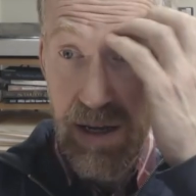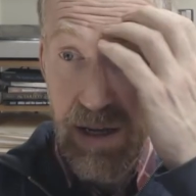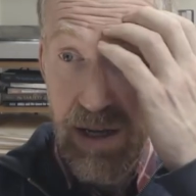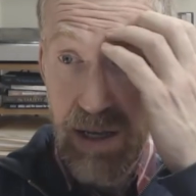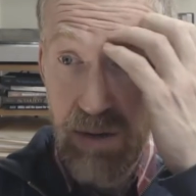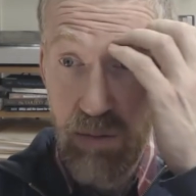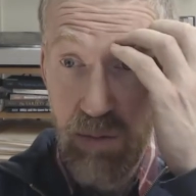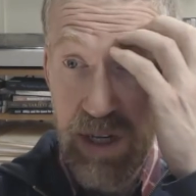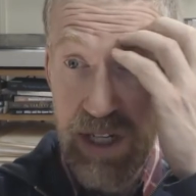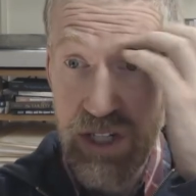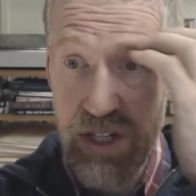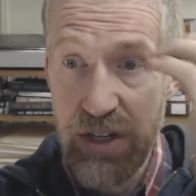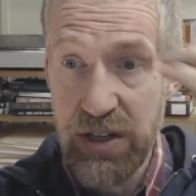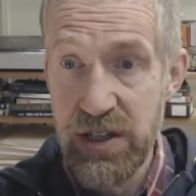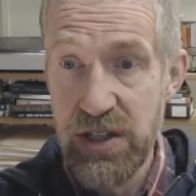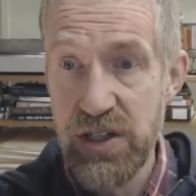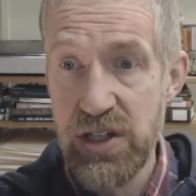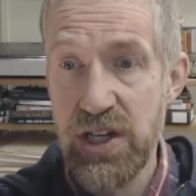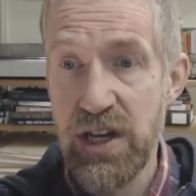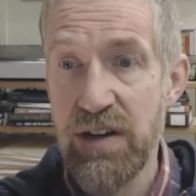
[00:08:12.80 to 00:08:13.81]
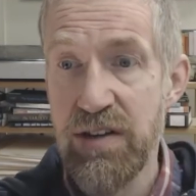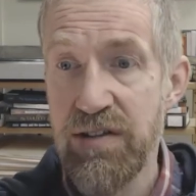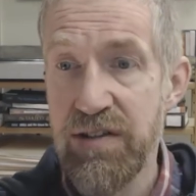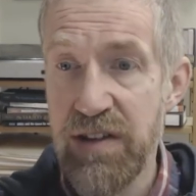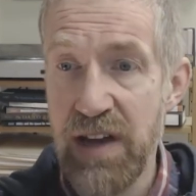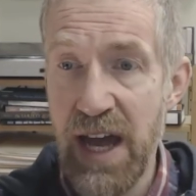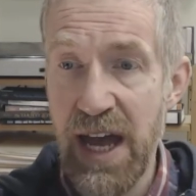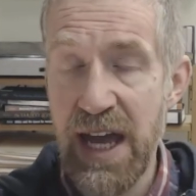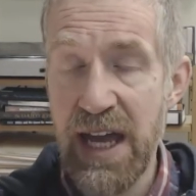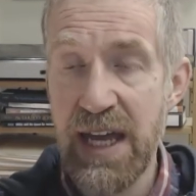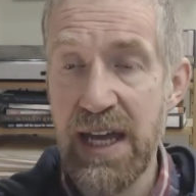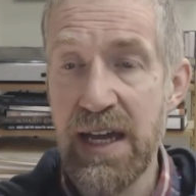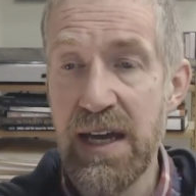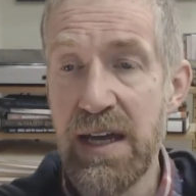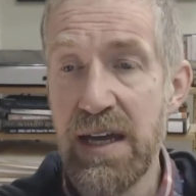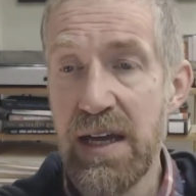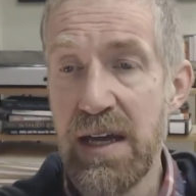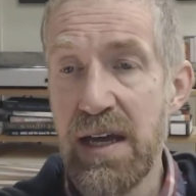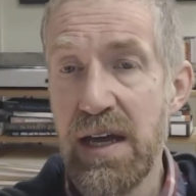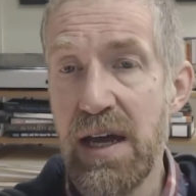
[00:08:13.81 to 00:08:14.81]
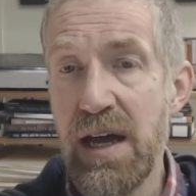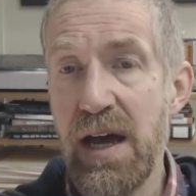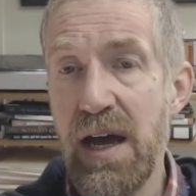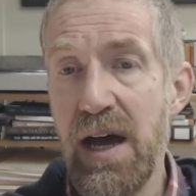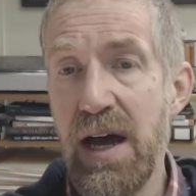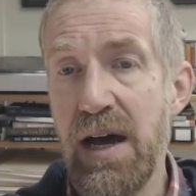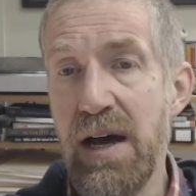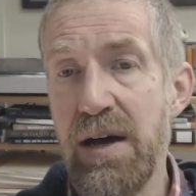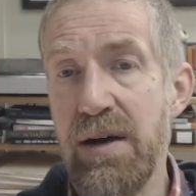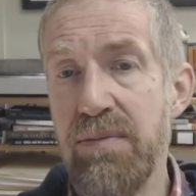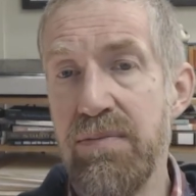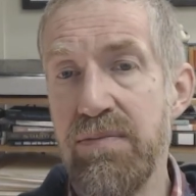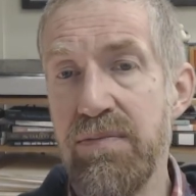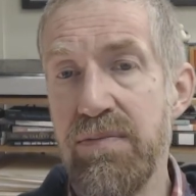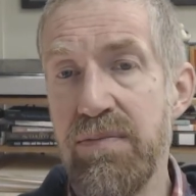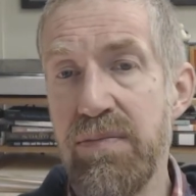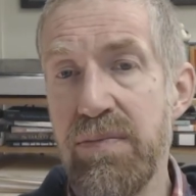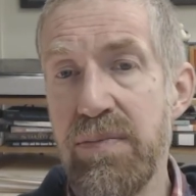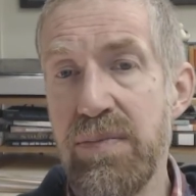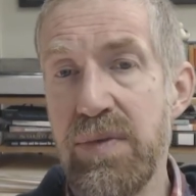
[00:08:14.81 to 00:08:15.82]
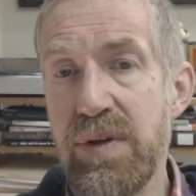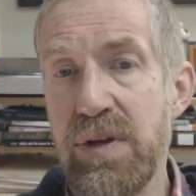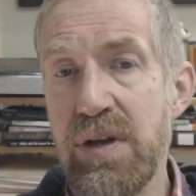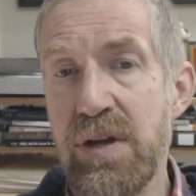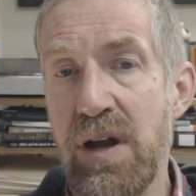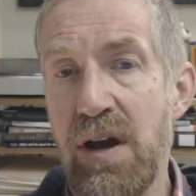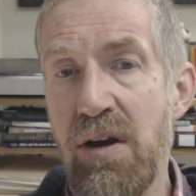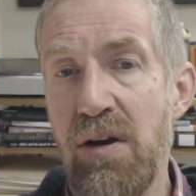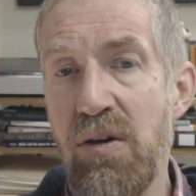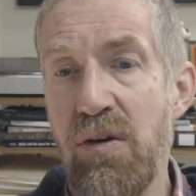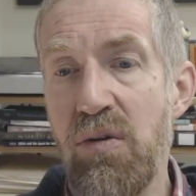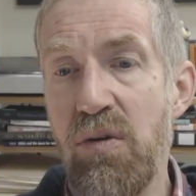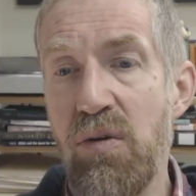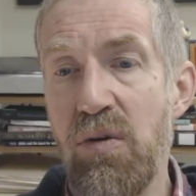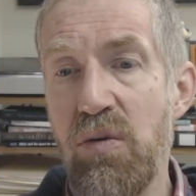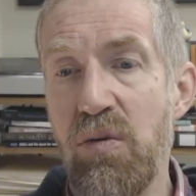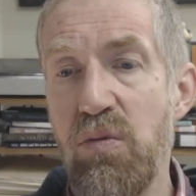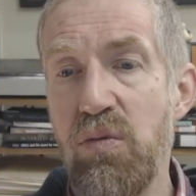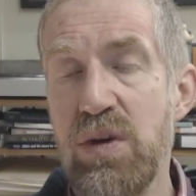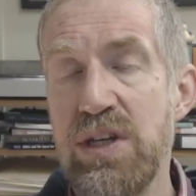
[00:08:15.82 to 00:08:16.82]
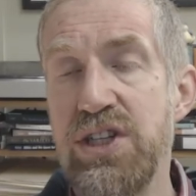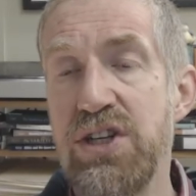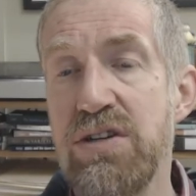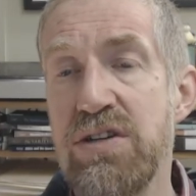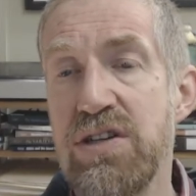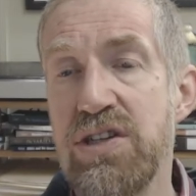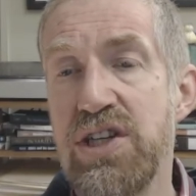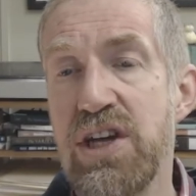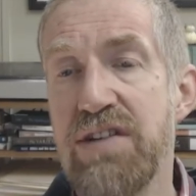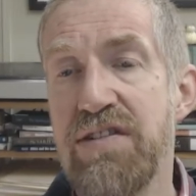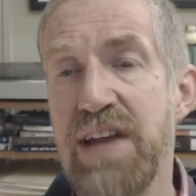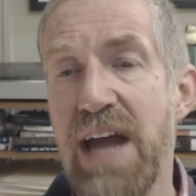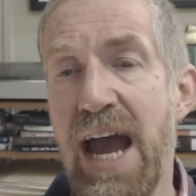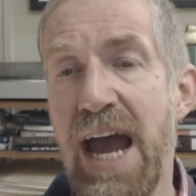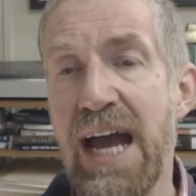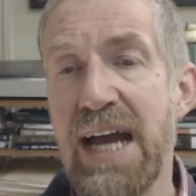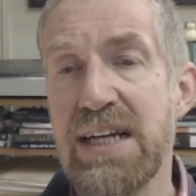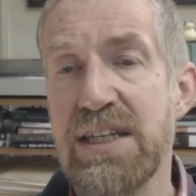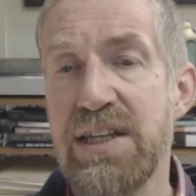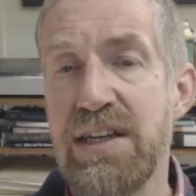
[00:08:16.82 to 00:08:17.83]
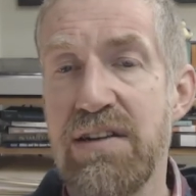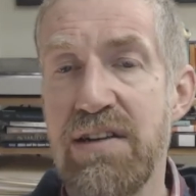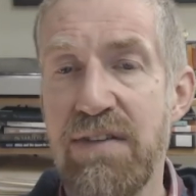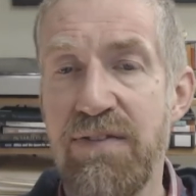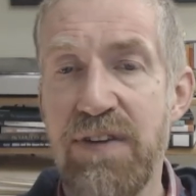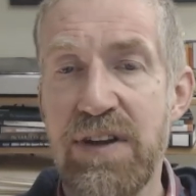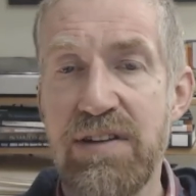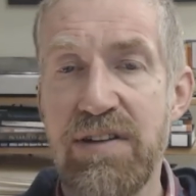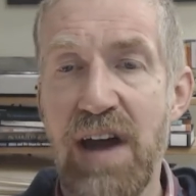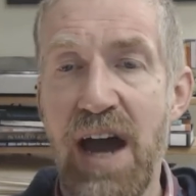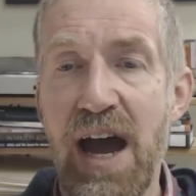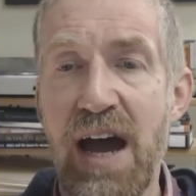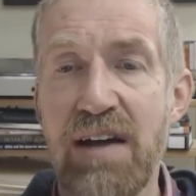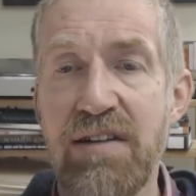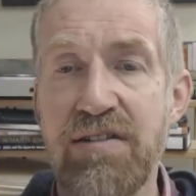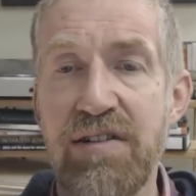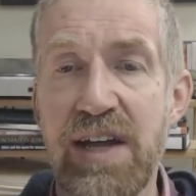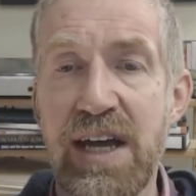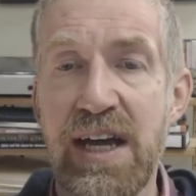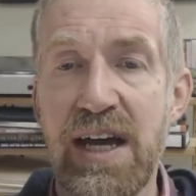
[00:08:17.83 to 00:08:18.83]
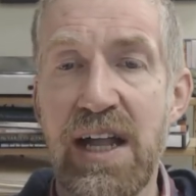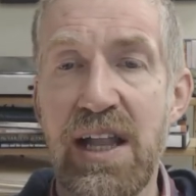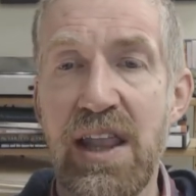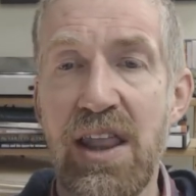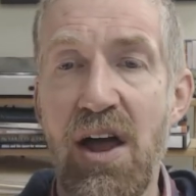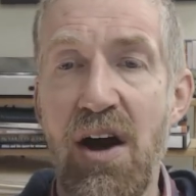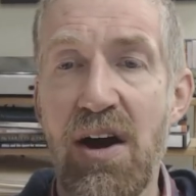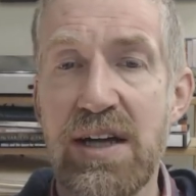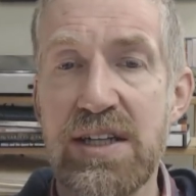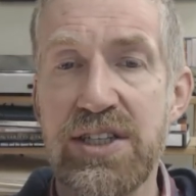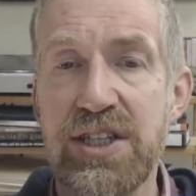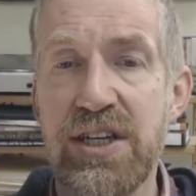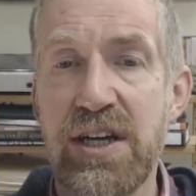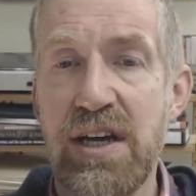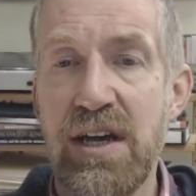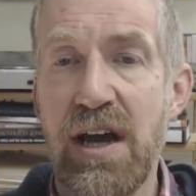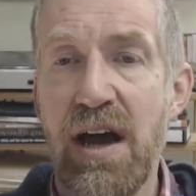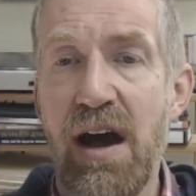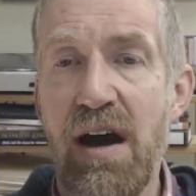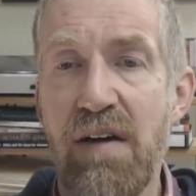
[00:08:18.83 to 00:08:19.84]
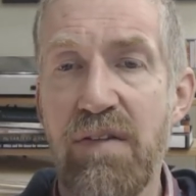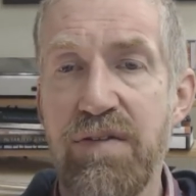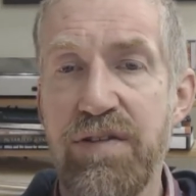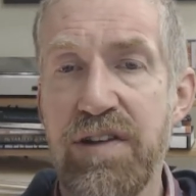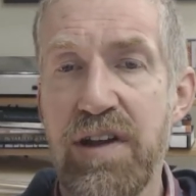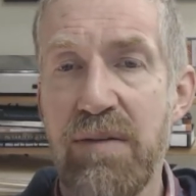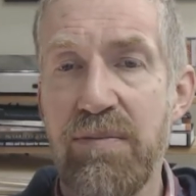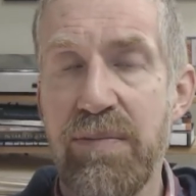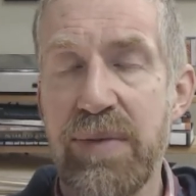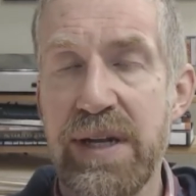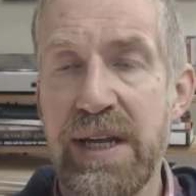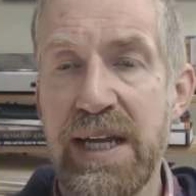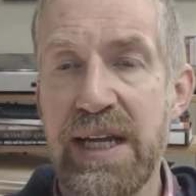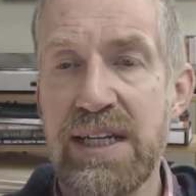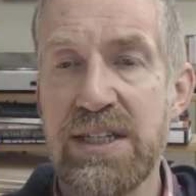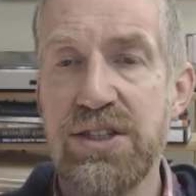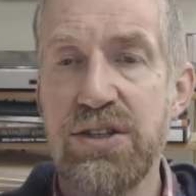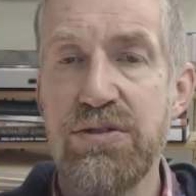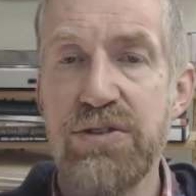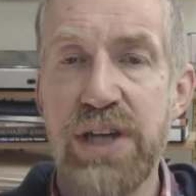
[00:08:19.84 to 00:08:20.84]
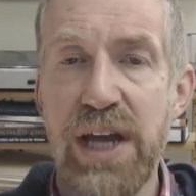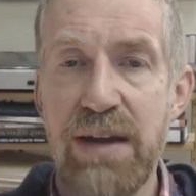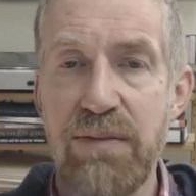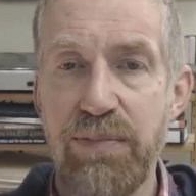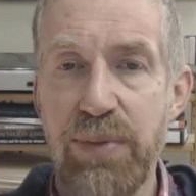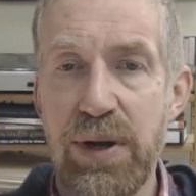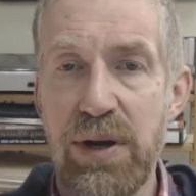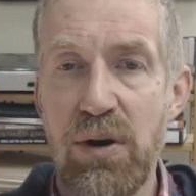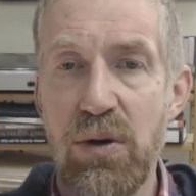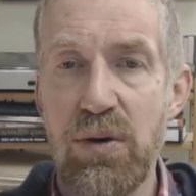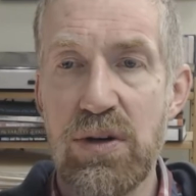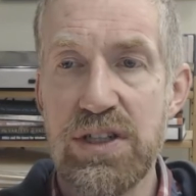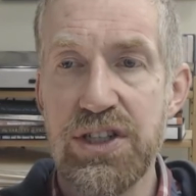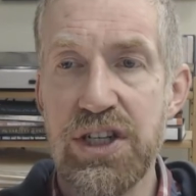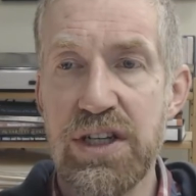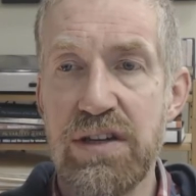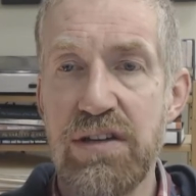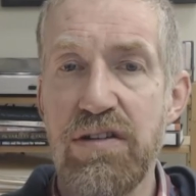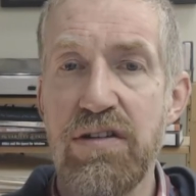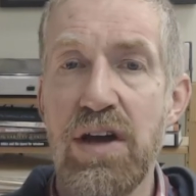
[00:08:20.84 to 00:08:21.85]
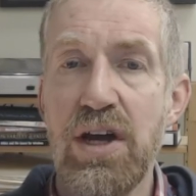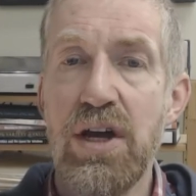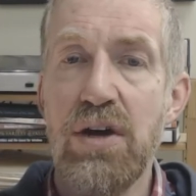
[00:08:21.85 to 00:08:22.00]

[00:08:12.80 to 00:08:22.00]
we shouldn't just say, you know, we shouldn't just act as if it's asking a lot of somebody to take precautions.